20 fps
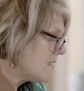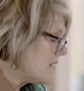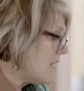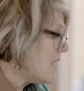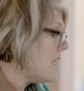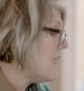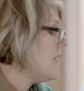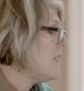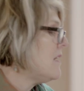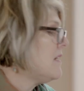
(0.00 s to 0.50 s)

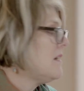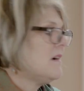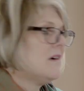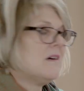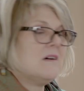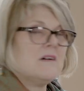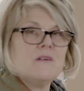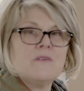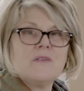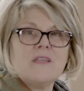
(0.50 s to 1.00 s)

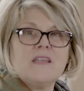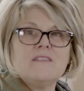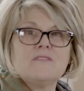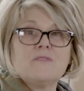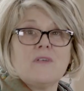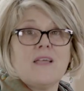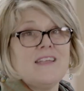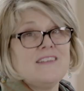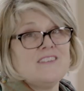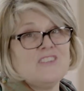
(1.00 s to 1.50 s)
okay,
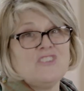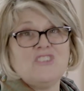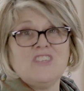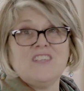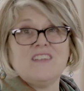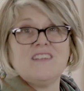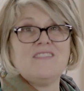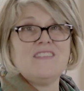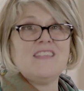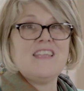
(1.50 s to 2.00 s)
so I had to
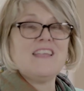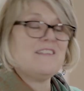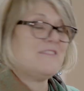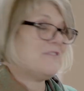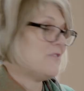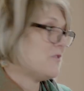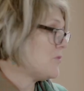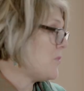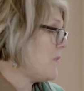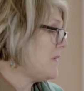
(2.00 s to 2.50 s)
cheat at the
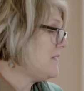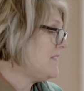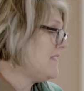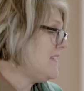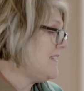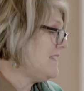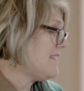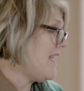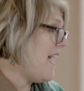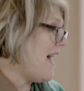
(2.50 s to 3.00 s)
answers. What do
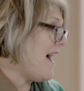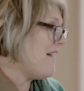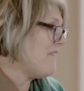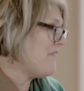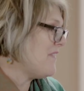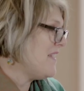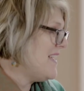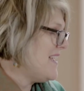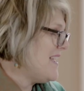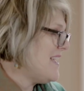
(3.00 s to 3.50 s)
these
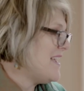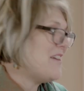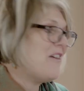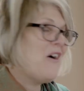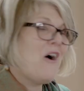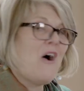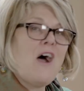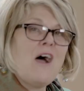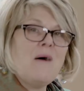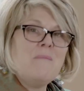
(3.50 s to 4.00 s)
have in
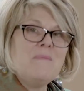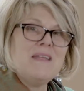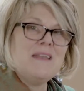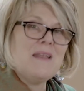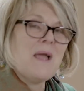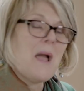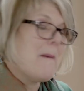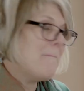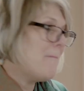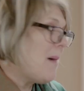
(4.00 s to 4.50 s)
common?
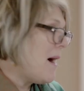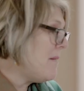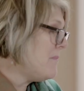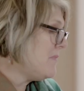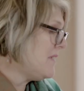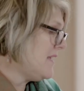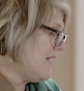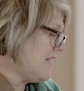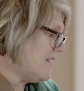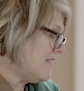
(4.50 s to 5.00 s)

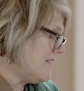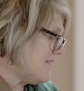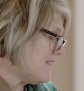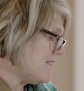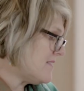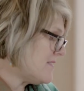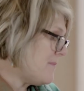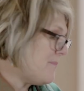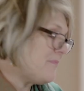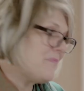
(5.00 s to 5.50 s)

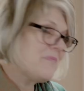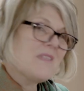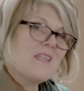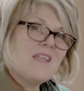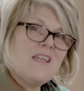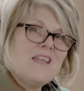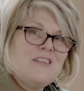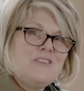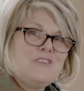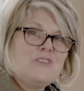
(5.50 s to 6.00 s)
Pumpkins,
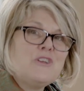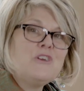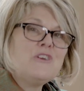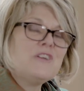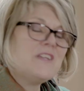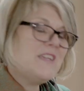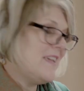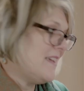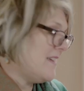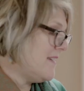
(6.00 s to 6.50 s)

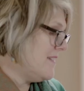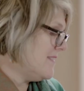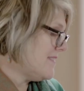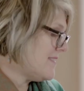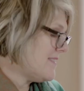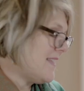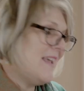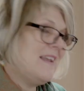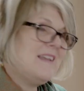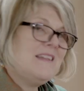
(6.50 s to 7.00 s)

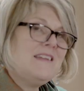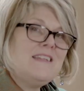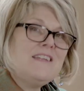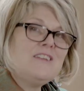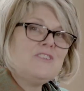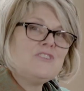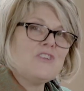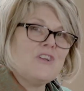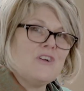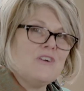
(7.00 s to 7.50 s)
turkeys, and
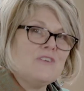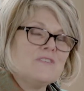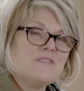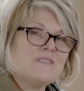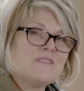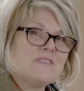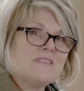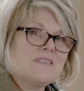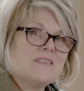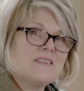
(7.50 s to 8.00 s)

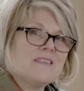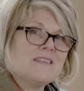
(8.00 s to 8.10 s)
initials.